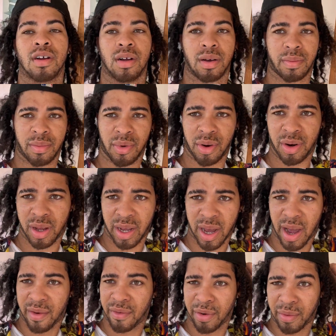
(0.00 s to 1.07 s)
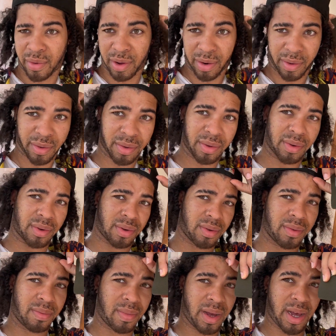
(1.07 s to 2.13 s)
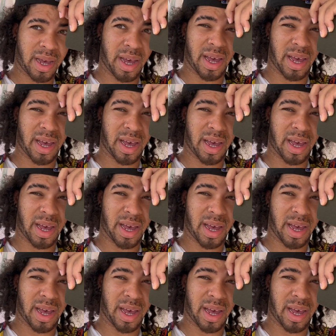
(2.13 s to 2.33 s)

Good morning, everyone. Oh my,